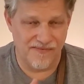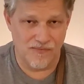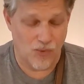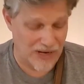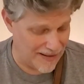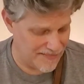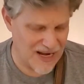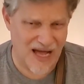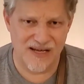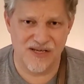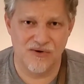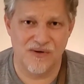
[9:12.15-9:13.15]
when I'm
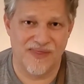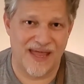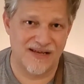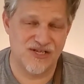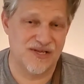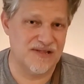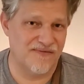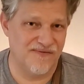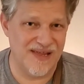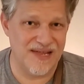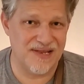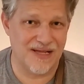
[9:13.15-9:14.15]
not doing that, just
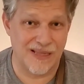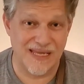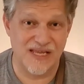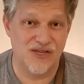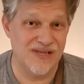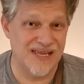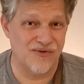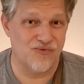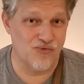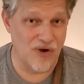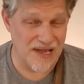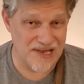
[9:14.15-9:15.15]
physically you get
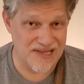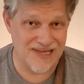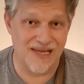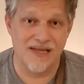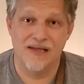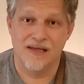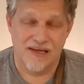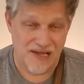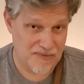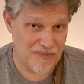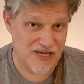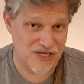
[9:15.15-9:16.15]
rusty,
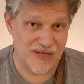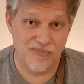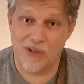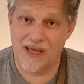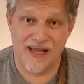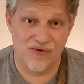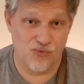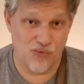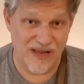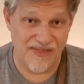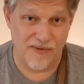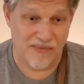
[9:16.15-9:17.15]
especially playing
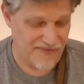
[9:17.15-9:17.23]
rhythm.